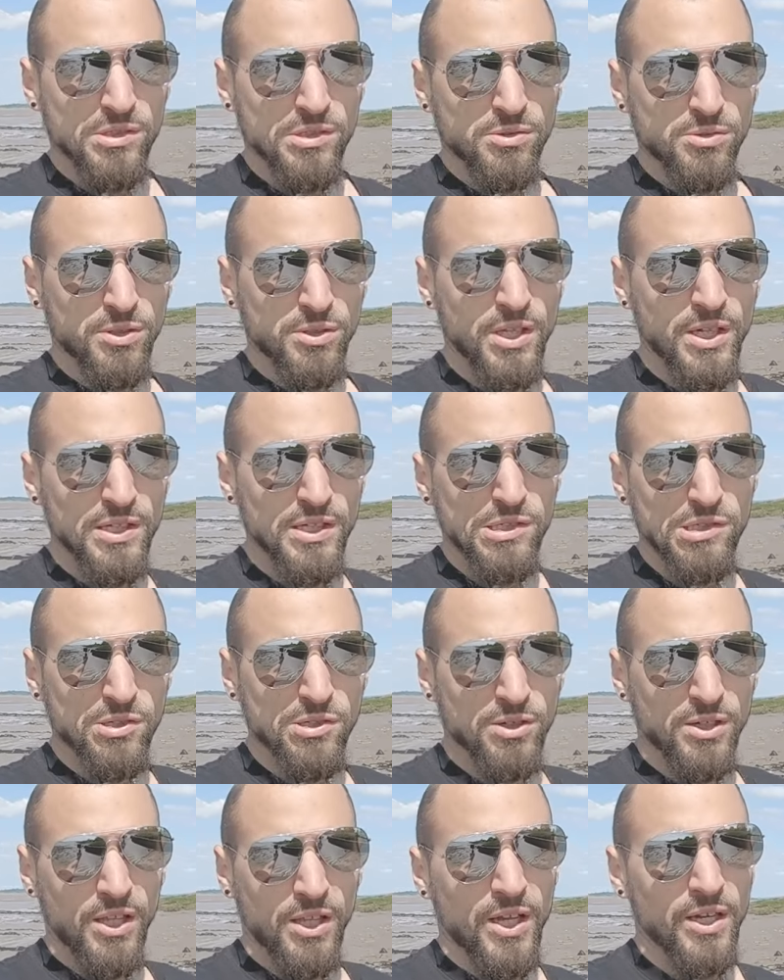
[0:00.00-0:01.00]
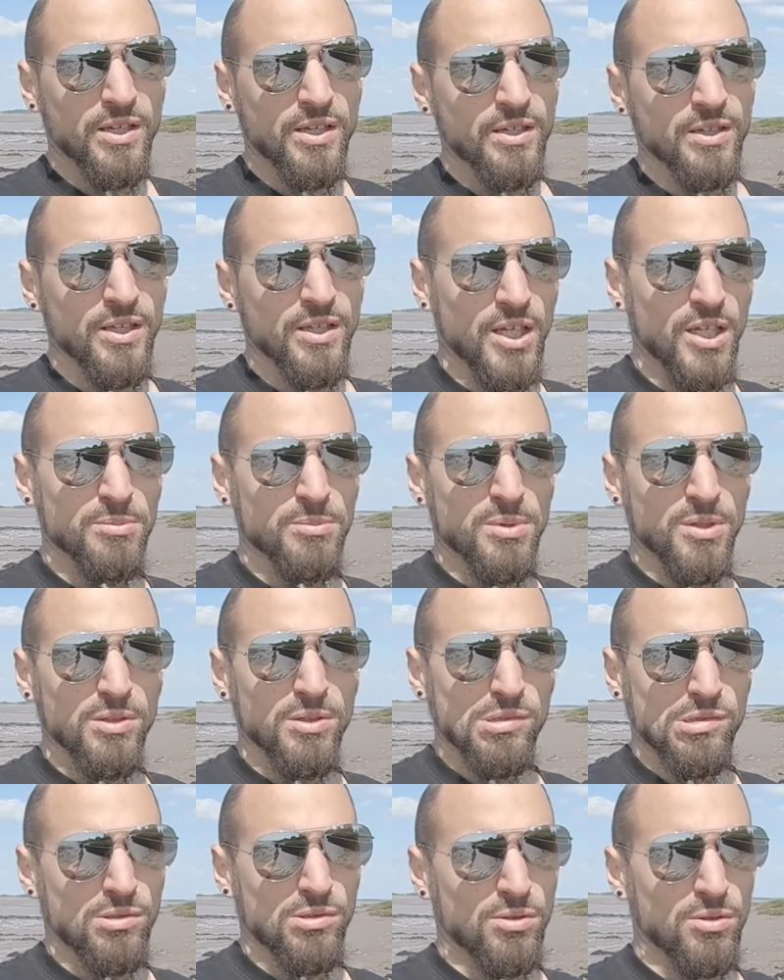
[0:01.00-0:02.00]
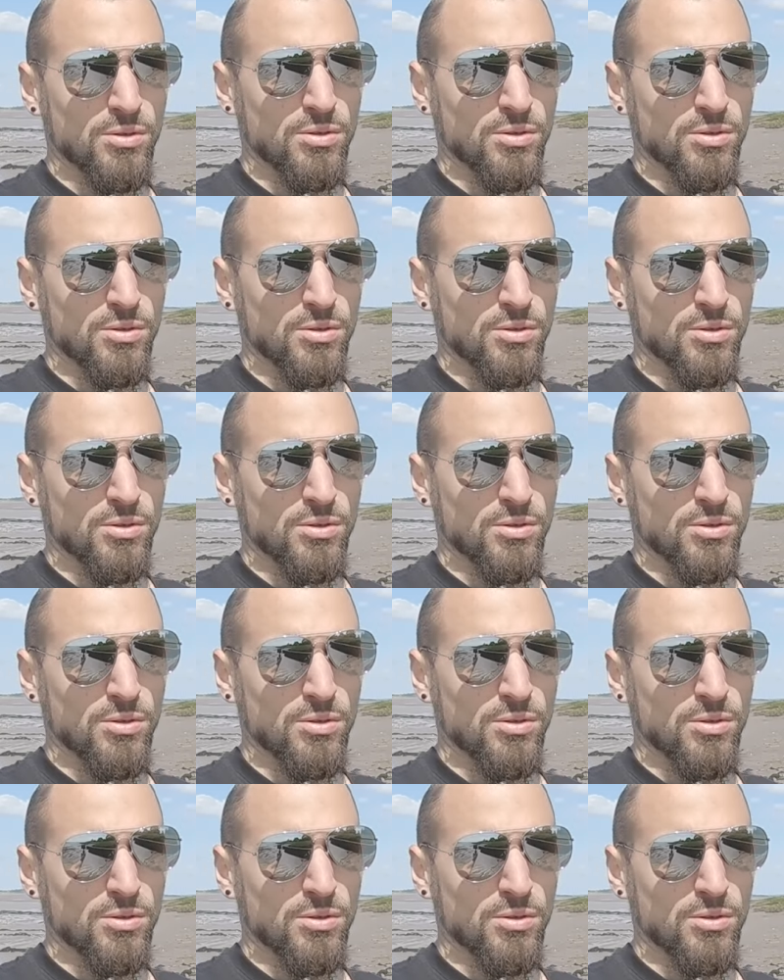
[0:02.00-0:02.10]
Today is your lucky day, because not